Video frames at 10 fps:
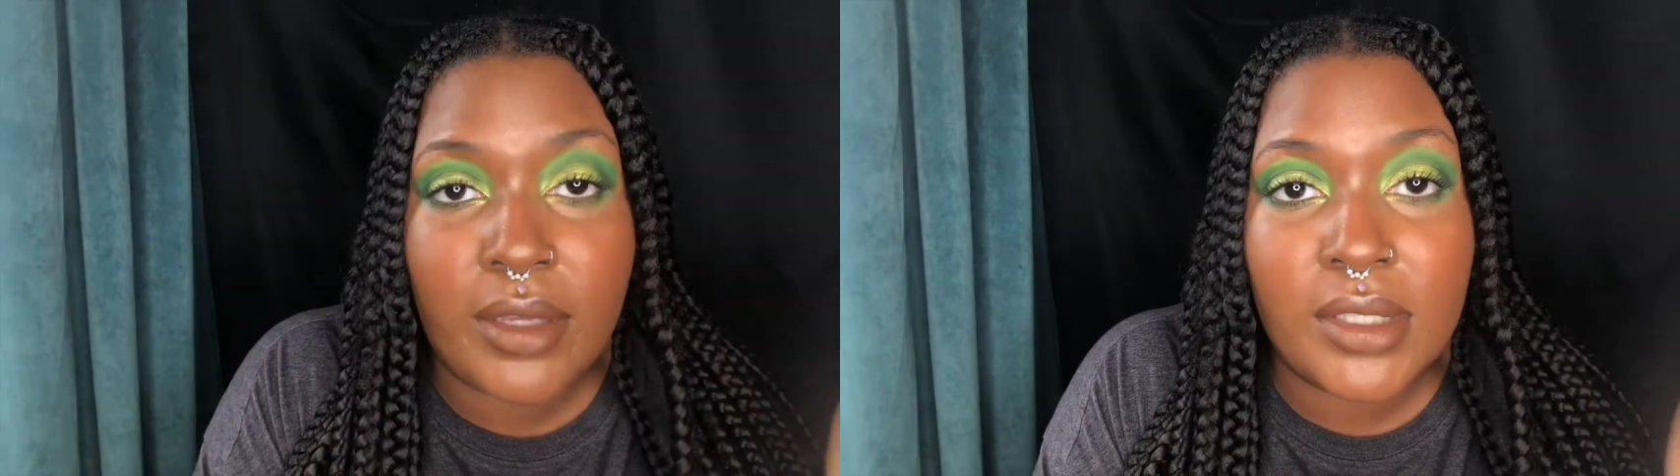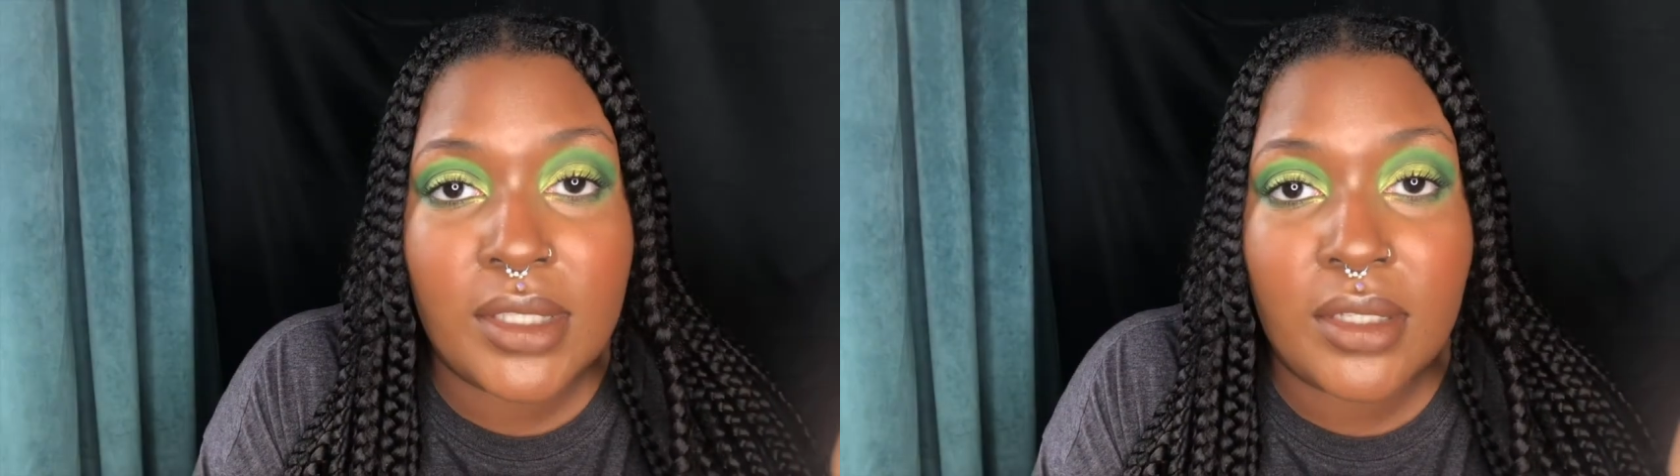
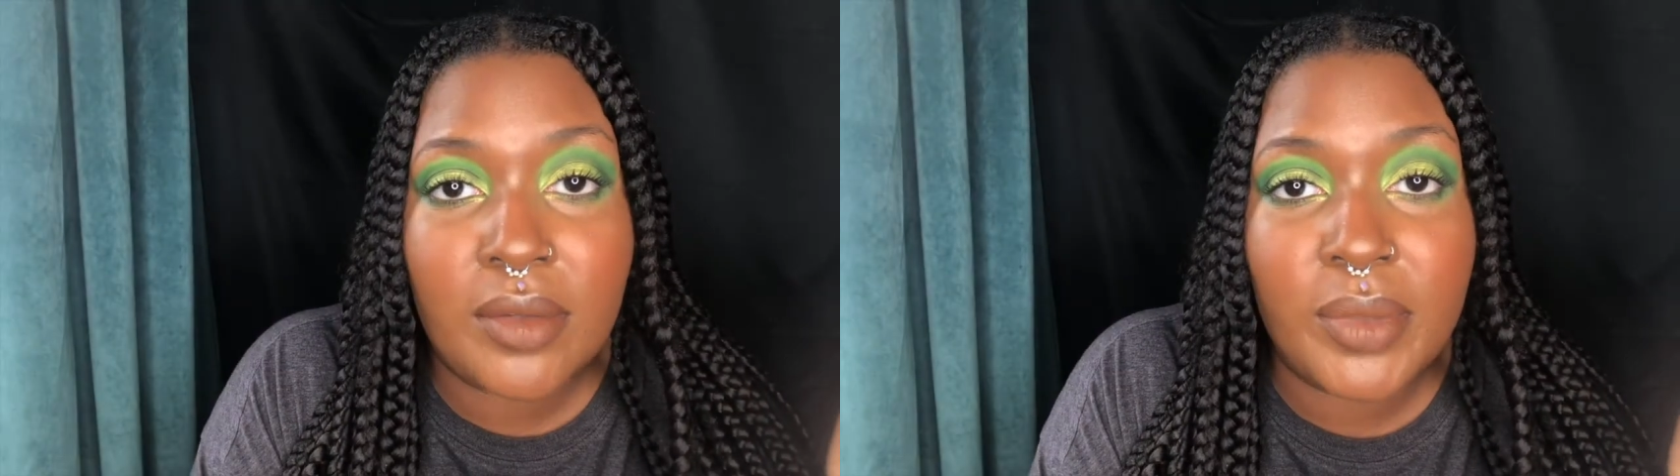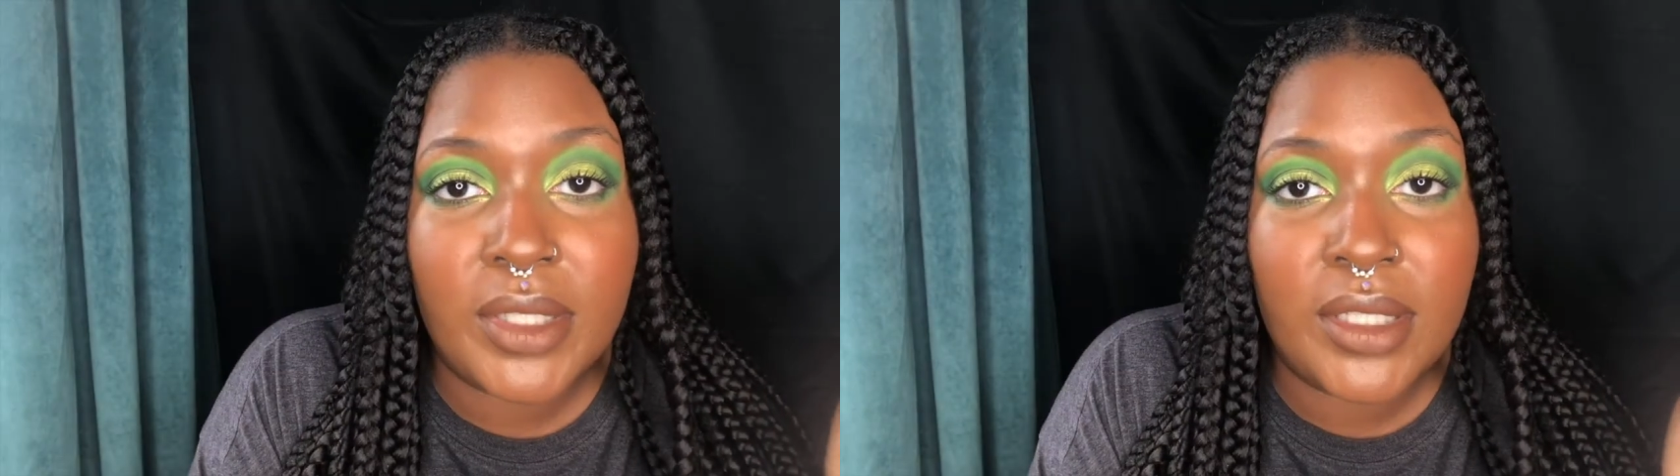is the
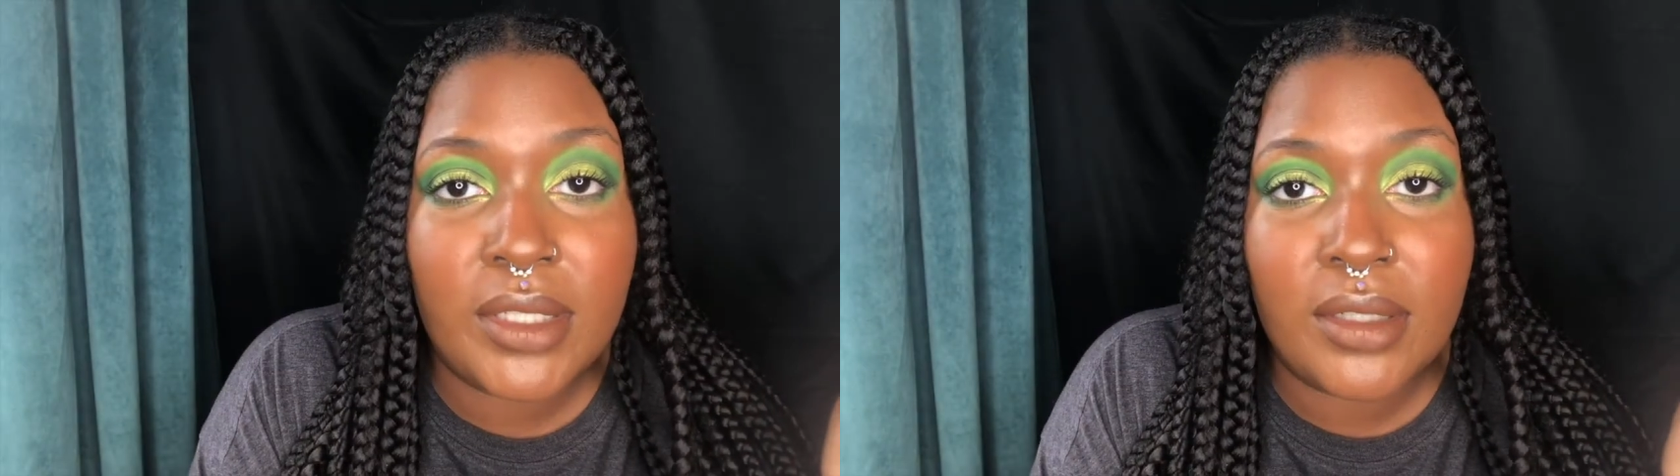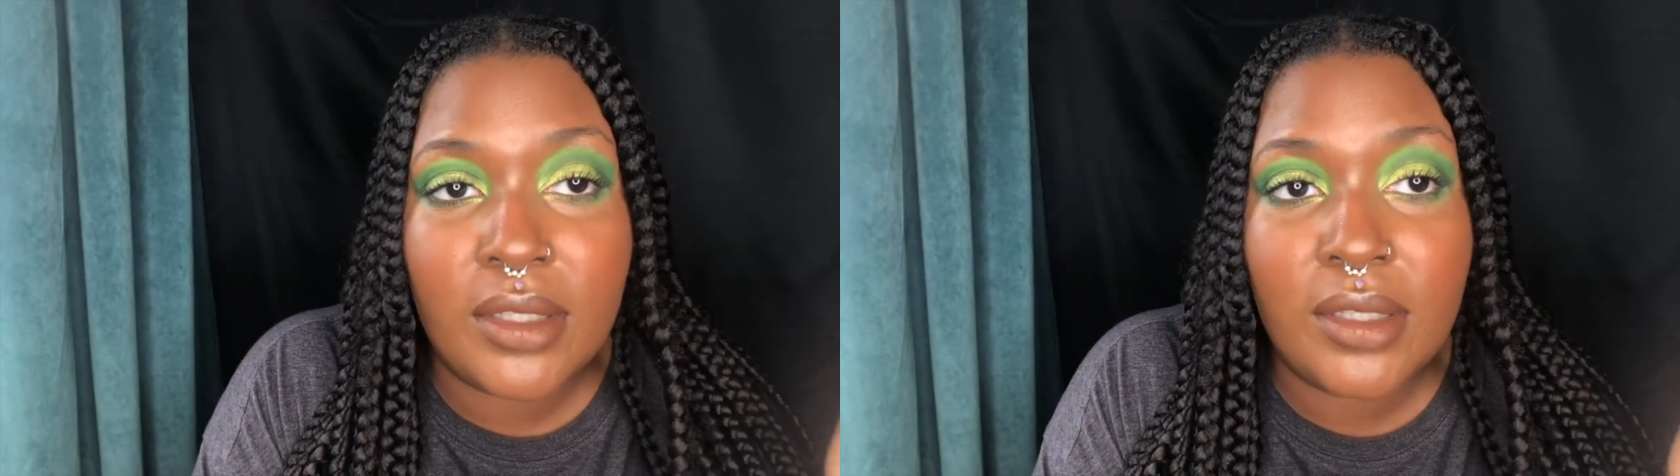
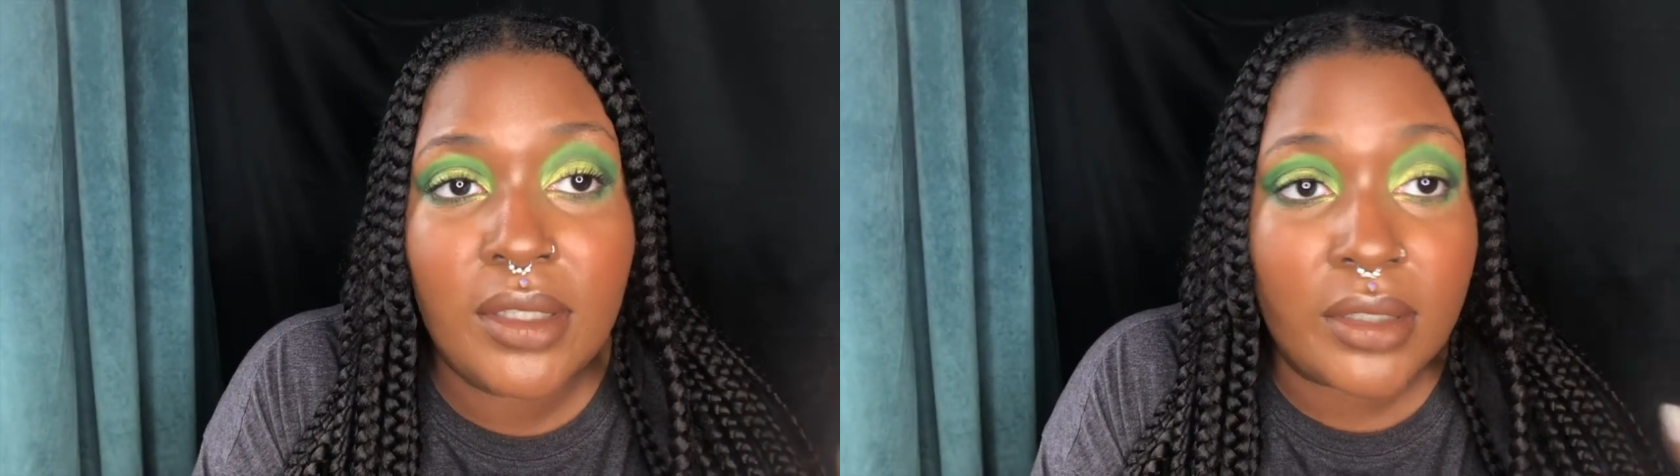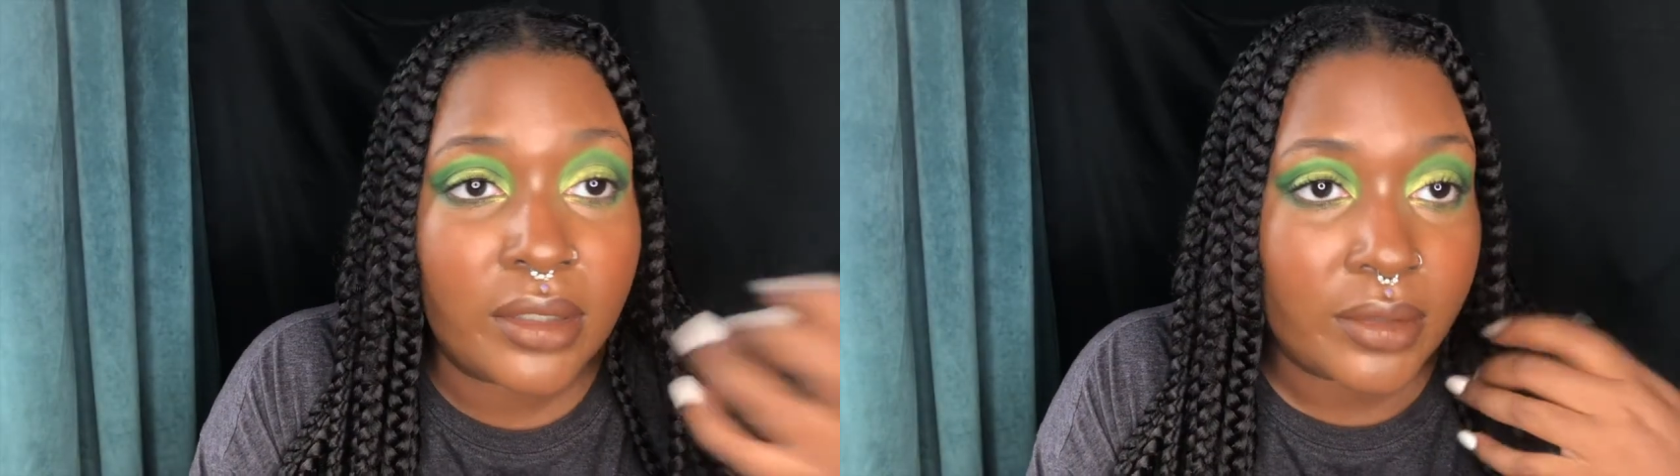completed
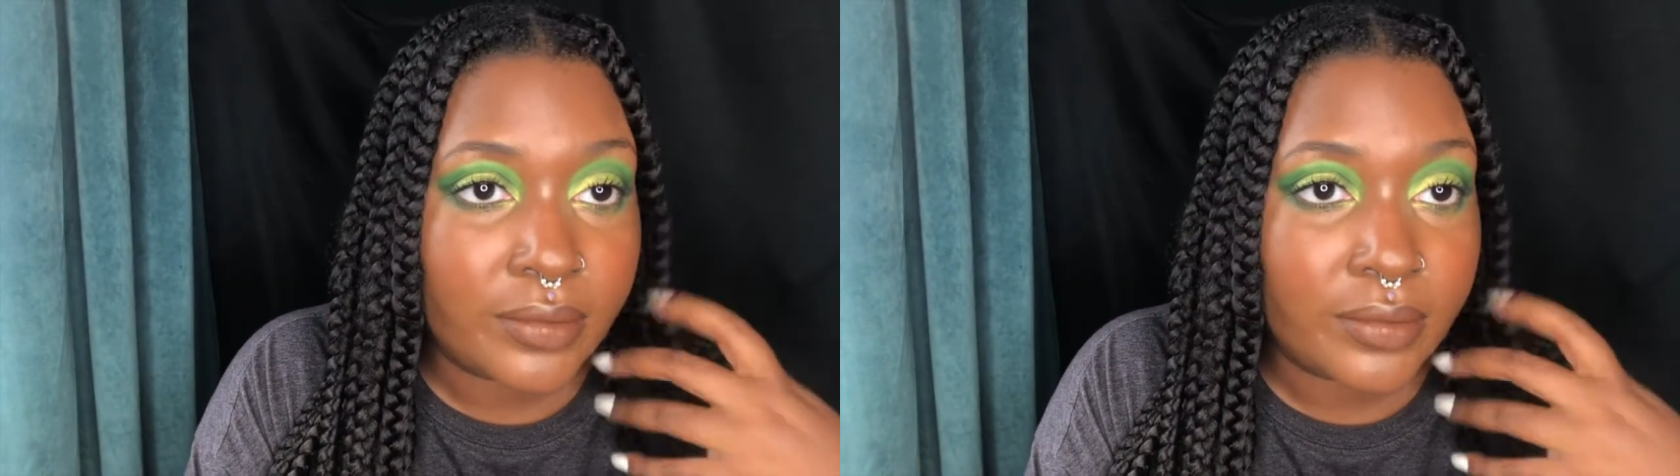look.